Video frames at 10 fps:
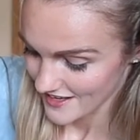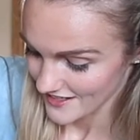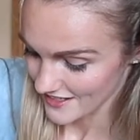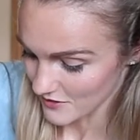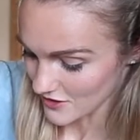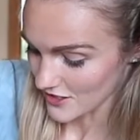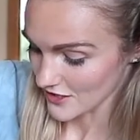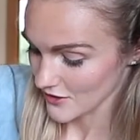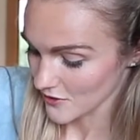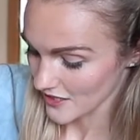So I'm just going
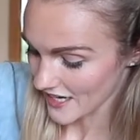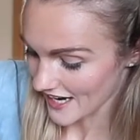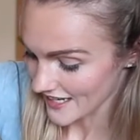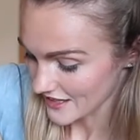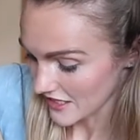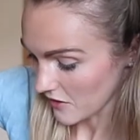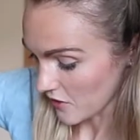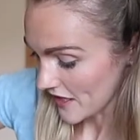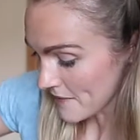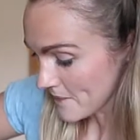to slowly add that
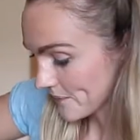all in.